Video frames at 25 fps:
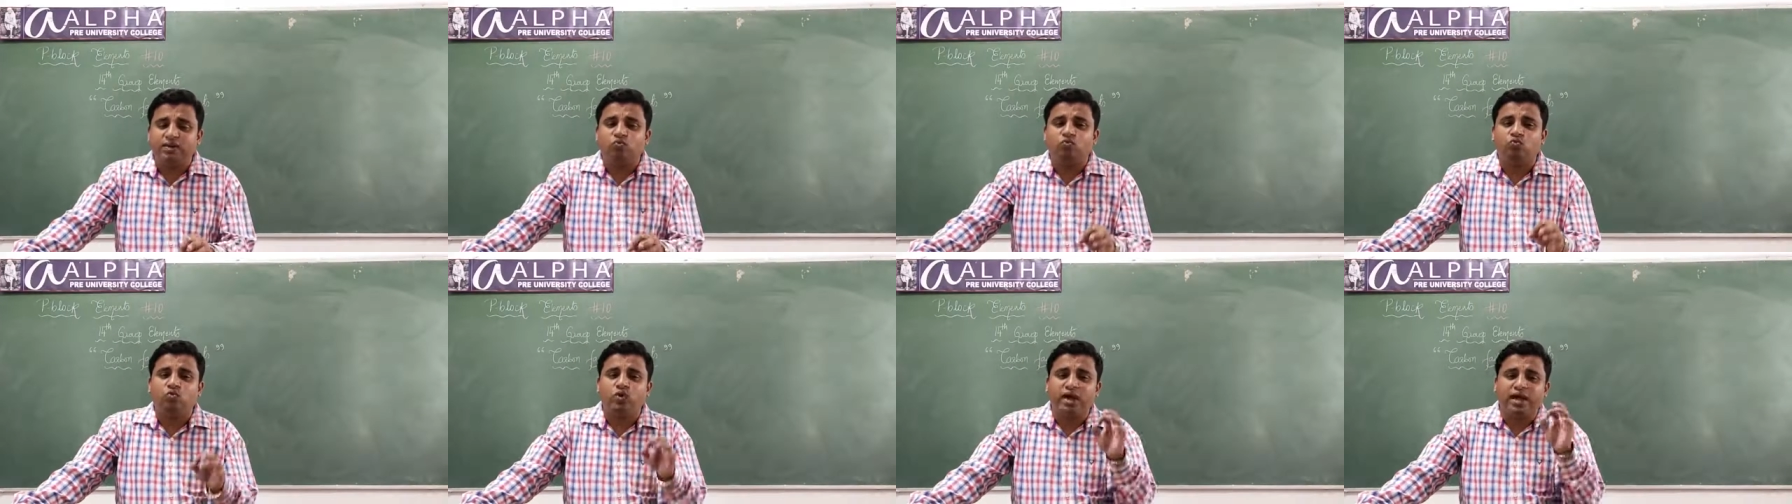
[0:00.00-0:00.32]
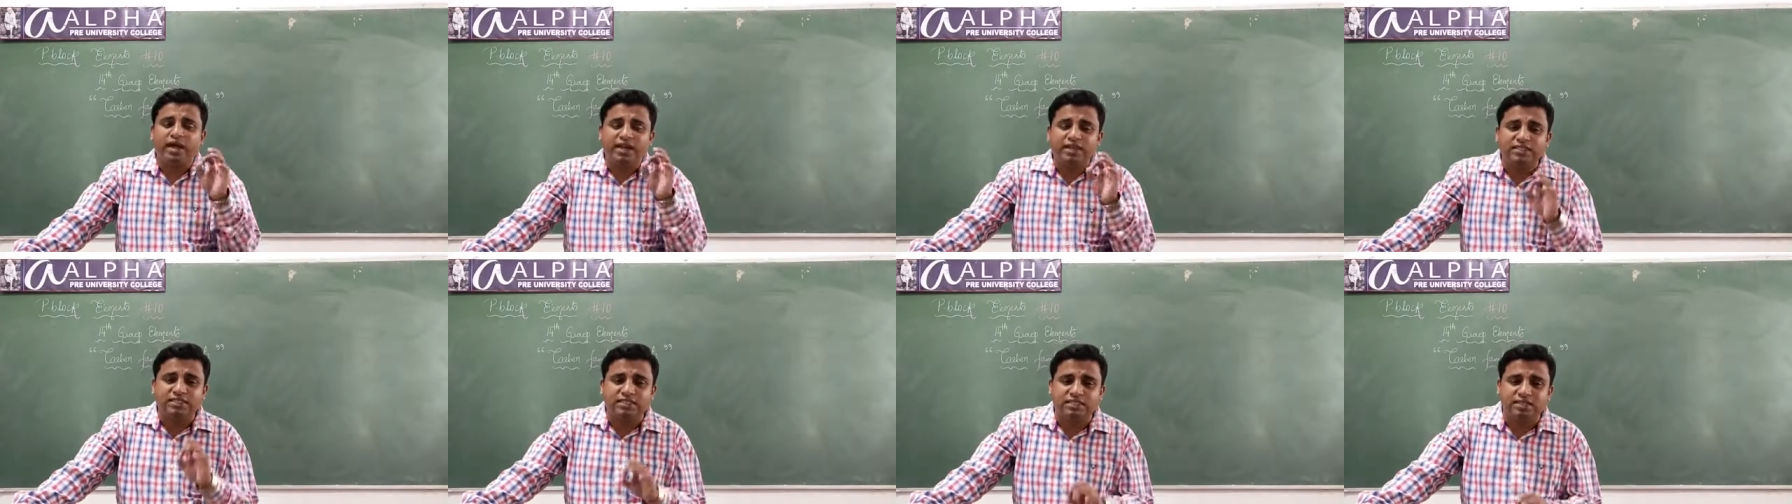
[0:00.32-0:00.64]

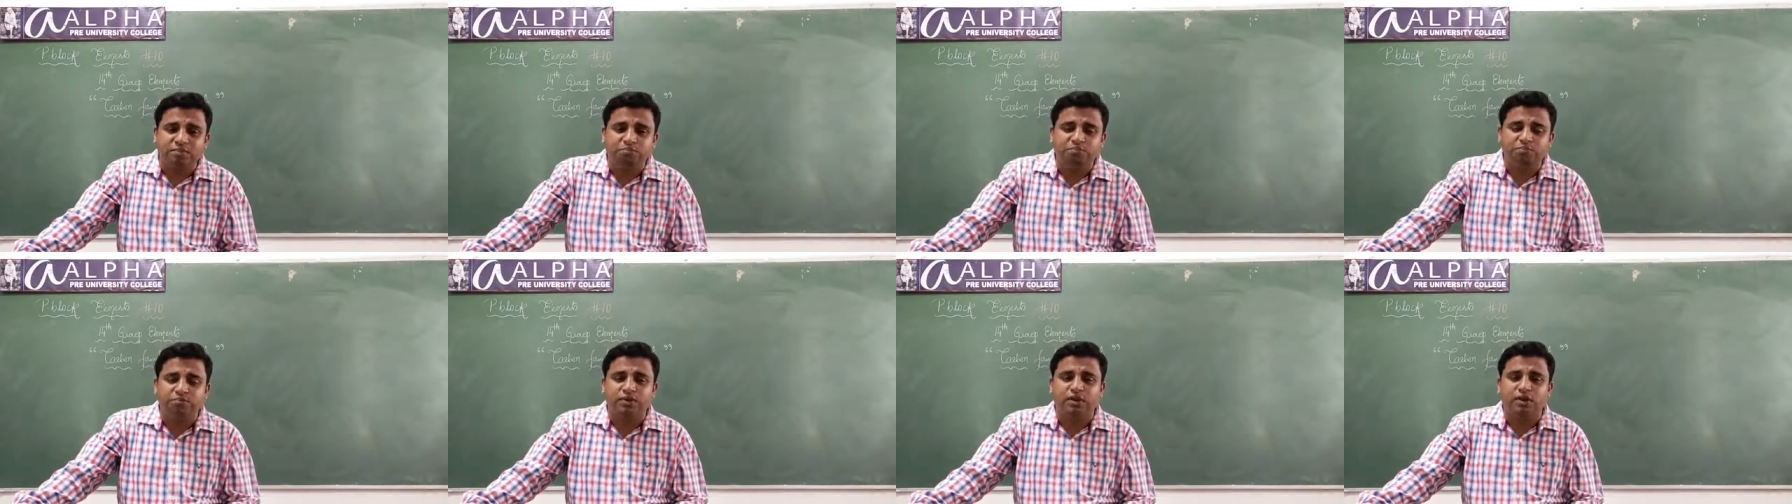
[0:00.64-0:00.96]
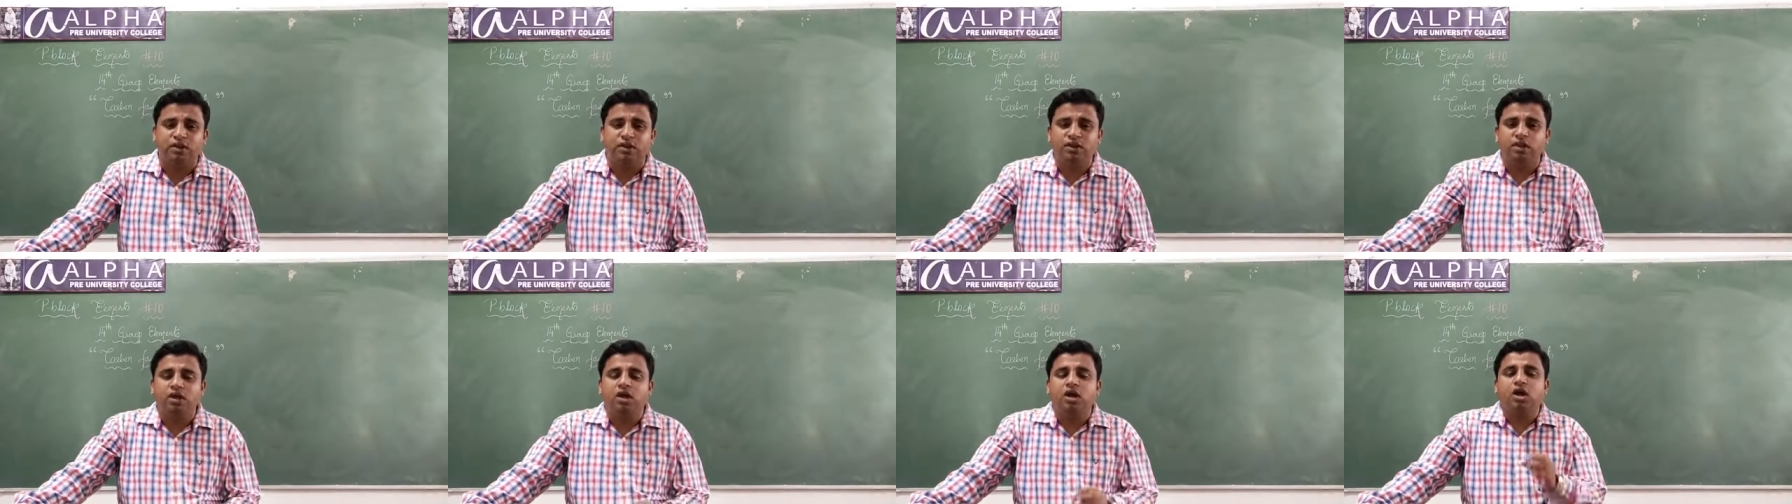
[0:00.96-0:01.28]
very
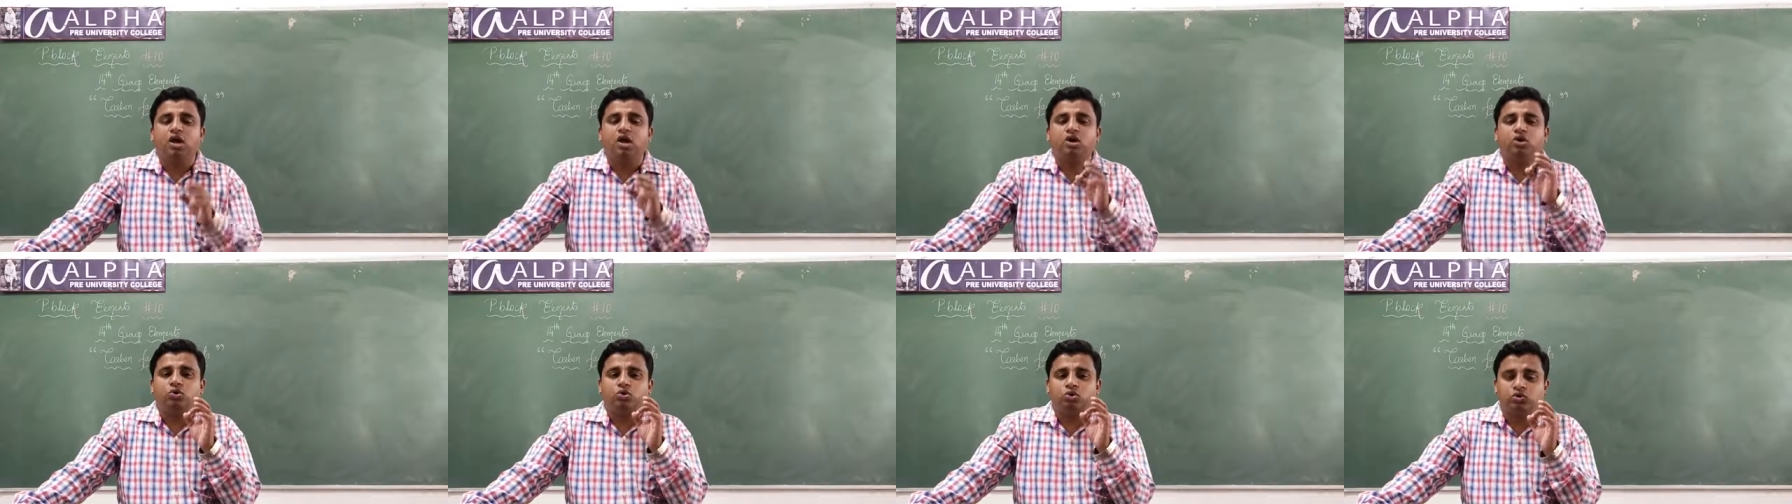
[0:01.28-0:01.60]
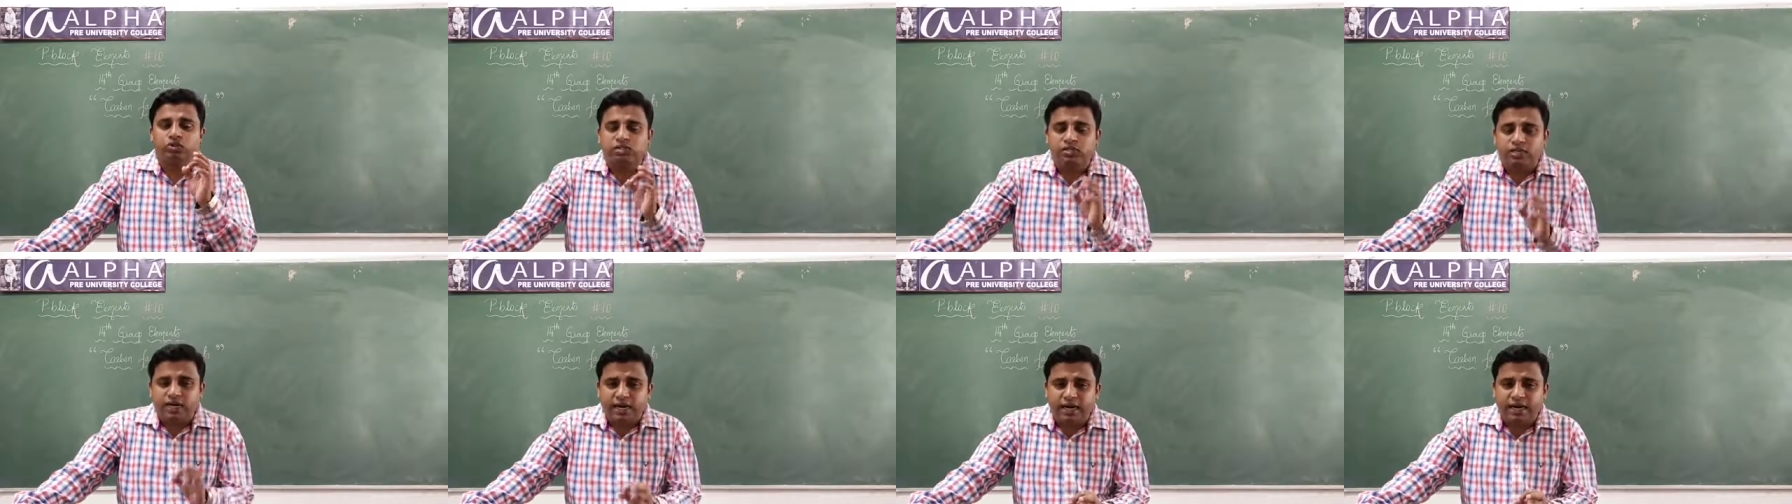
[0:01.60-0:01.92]
simple to
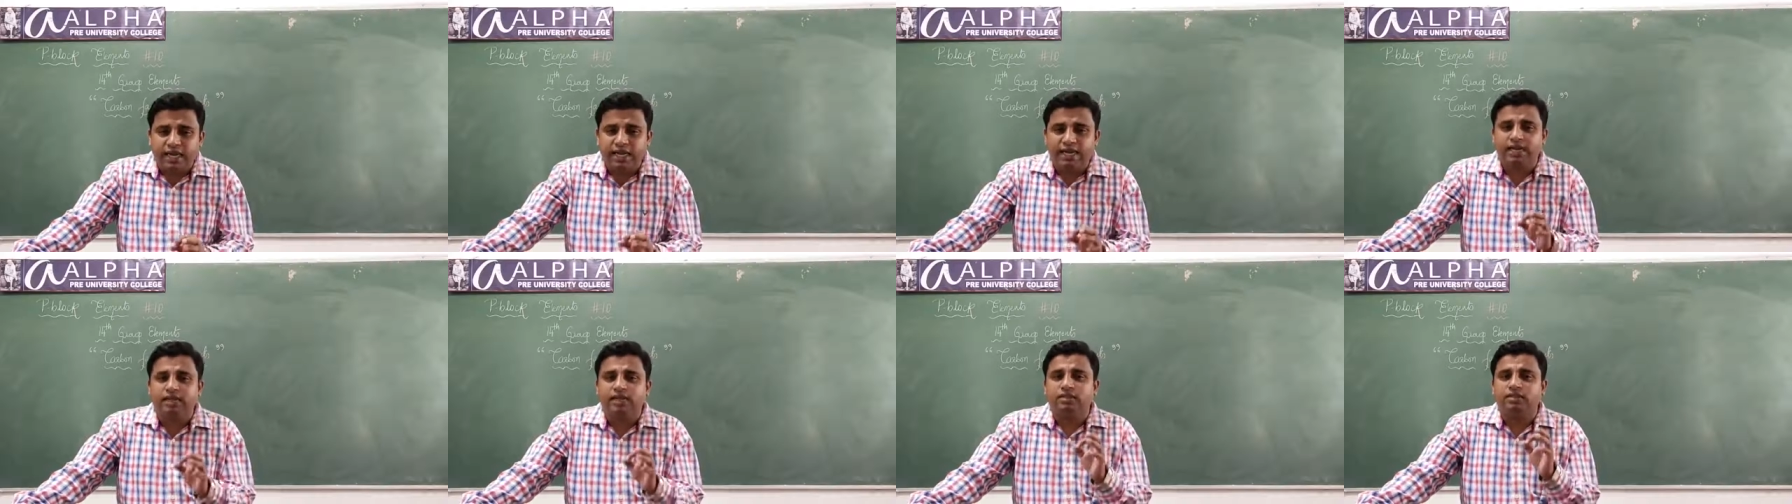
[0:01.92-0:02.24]
study